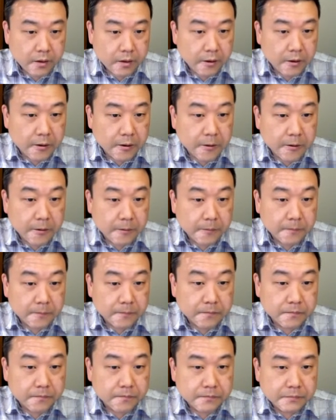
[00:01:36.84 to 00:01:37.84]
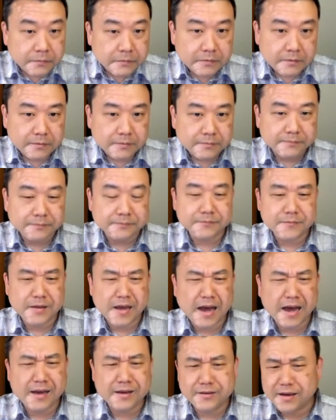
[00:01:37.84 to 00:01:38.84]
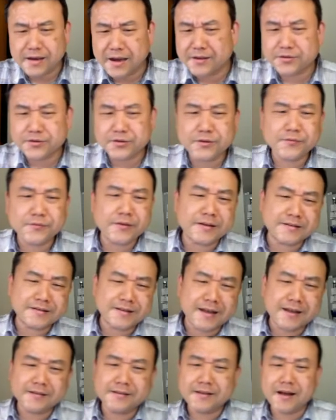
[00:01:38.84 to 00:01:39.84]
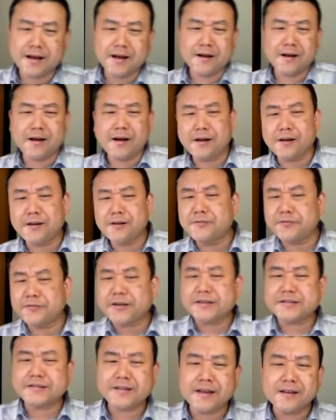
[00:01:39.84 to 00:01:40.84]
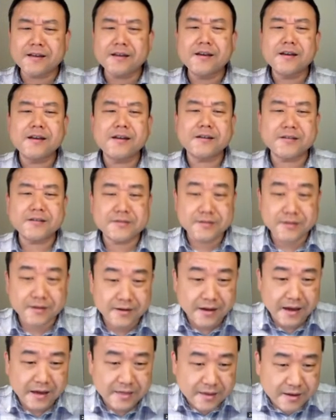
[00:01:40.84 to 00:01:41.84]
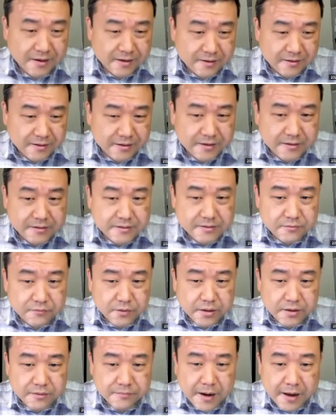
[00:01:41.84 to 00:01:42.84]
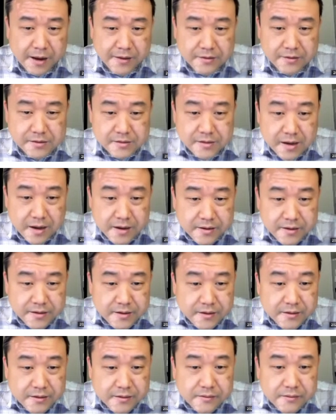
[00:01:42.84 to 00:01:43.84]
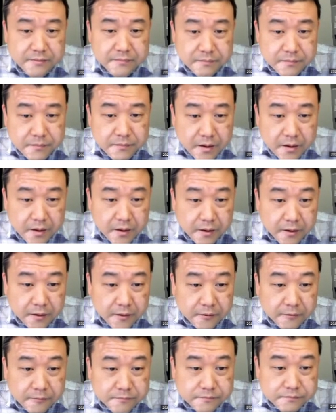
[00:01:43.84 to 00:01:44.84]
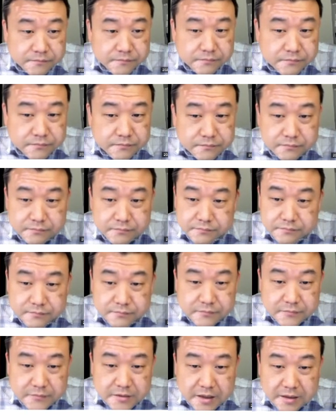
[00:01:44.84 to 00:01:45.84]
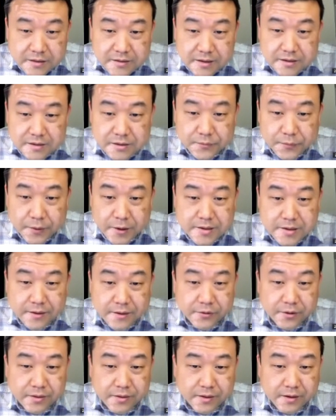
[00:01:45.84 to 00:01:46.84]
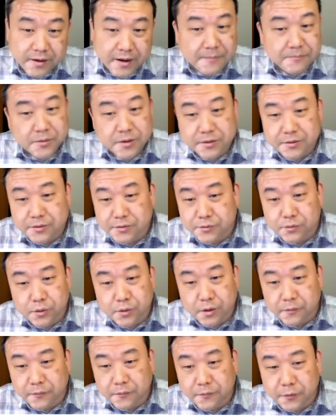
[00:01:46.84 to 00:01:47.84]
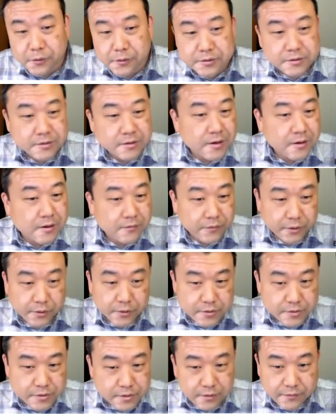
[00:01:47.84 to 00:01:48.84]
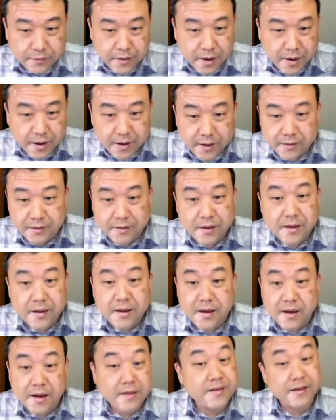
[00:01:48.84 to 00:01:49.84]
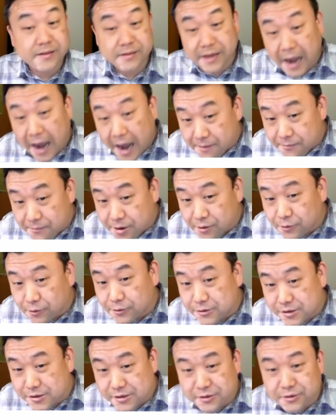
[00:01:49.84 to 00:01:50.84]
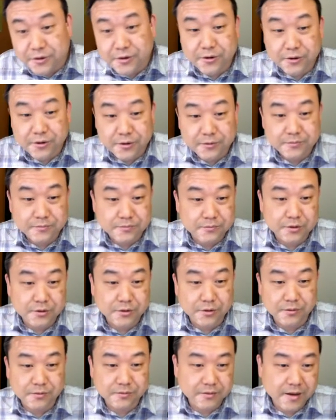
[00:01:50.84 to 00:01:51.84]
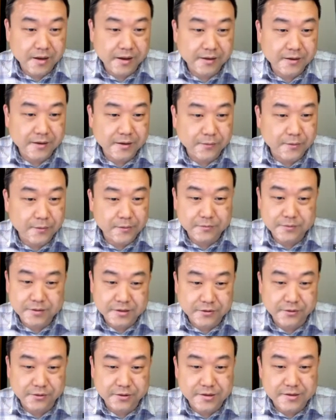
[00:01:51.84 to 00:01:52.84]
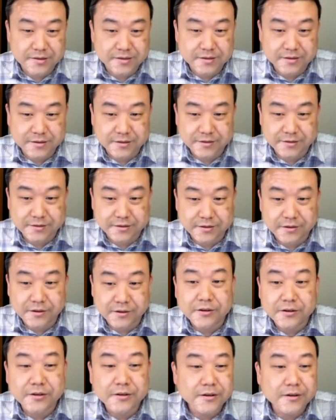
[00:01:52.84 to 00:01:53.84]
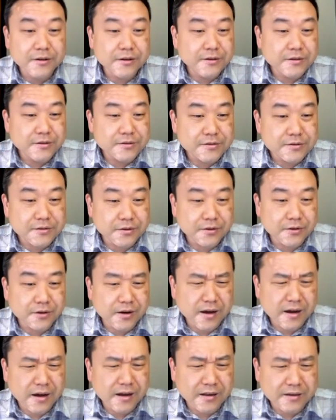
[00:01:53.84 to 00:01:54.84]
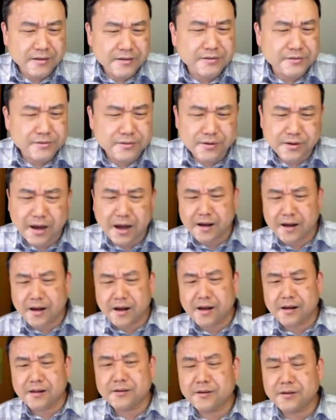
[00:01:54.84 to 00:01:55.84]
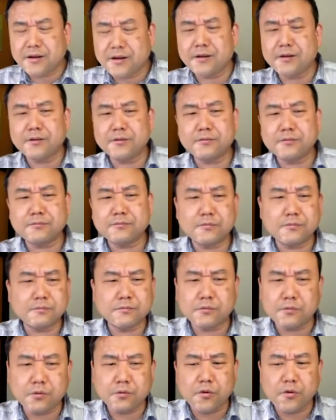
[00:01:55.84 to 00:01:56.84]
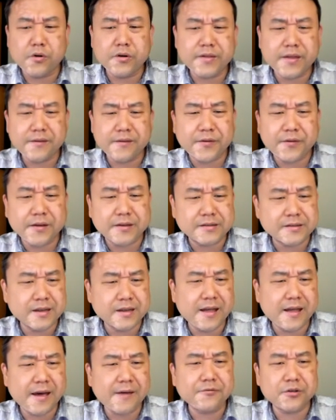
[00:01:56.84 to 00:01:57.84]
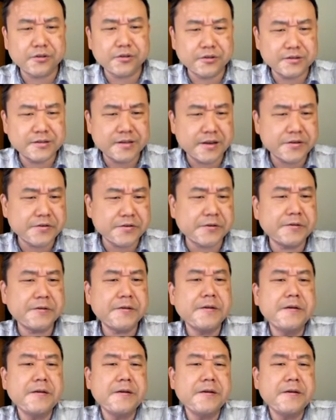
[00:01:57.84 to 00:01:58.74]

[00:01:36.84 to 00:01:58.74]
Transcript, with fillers: Uh, mm, yeah, I, I should have fixed that. I'll, I'll fix that because uh, I think this with the minus sign, it uh, yeah satisfies everything. Amplitude 12 volts, frequency of that, and that time equals zero. You know, negative of zero is still zero. So uh, so I'll, I'll uh, go in and fix that after the session.